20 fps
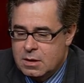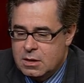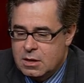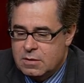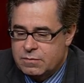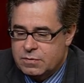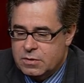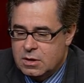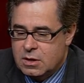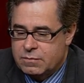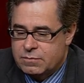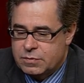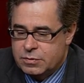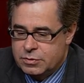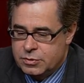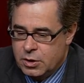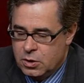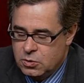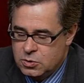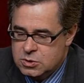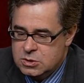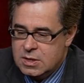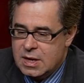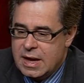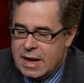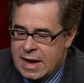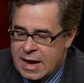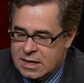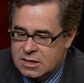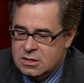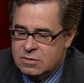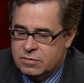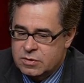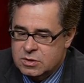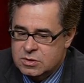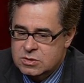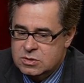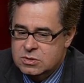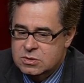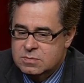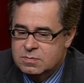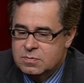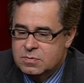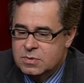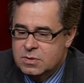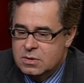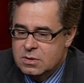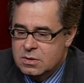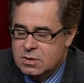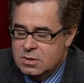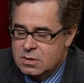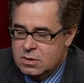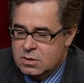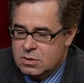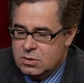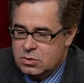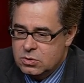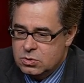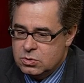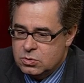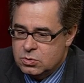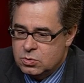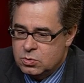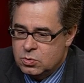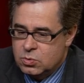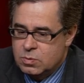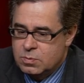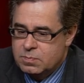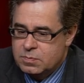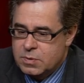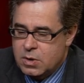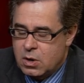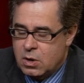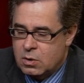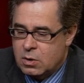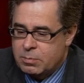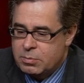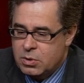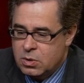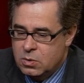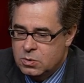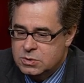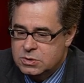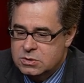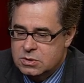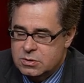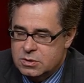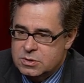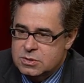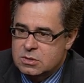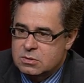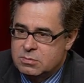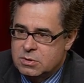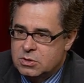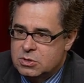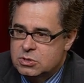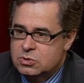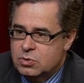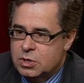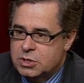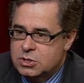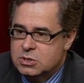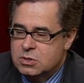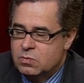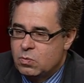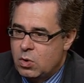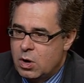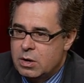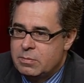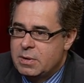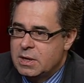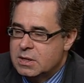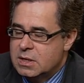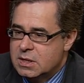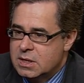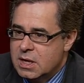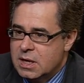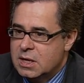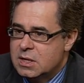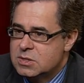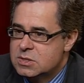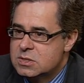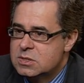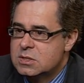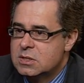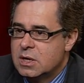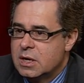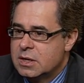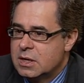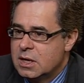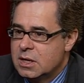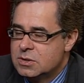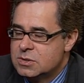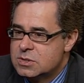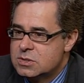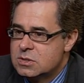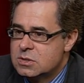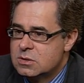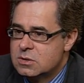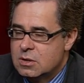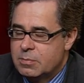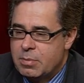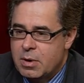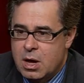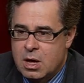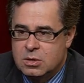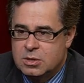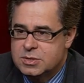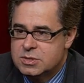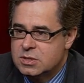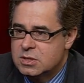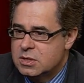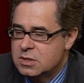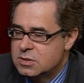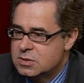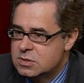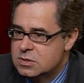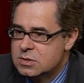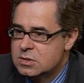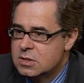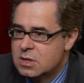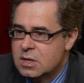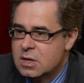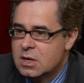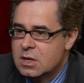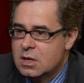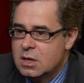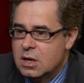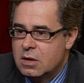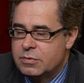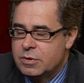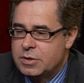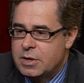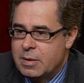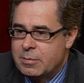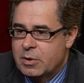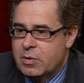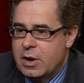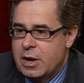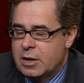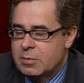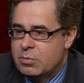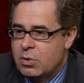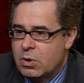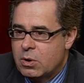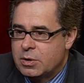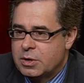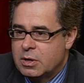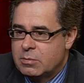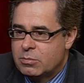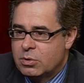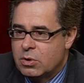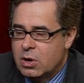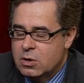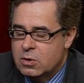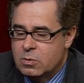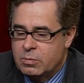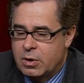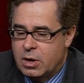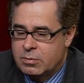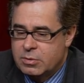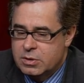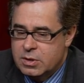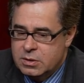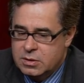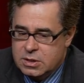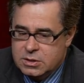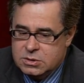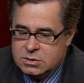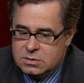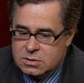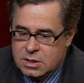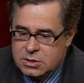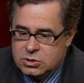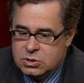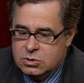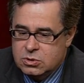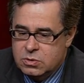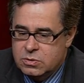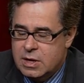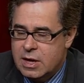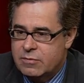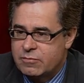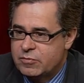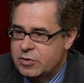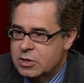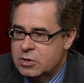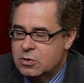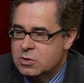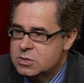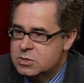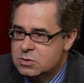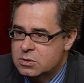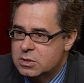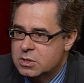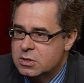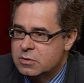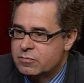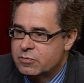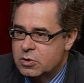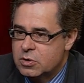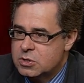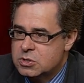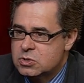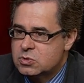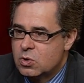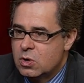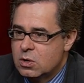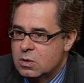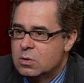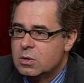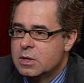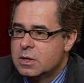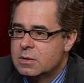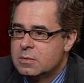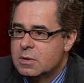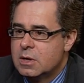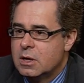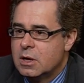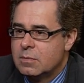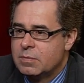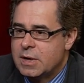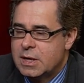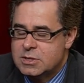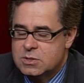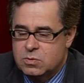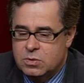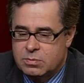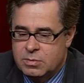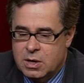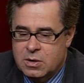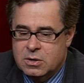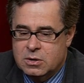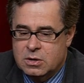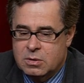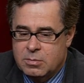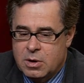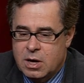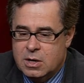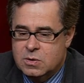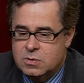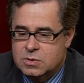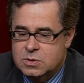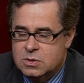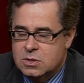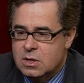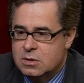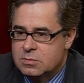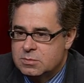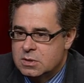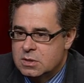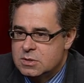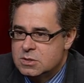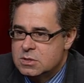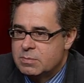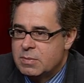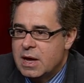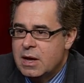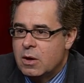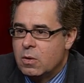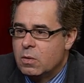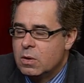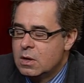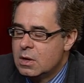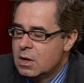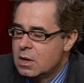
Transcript: if if those activists who are opposed to this administration want to make a case against the policies of the Democratic Party and Barack Obama, then they they should do that vigorously and very strongly. Um, that's what American democracy uh, is about.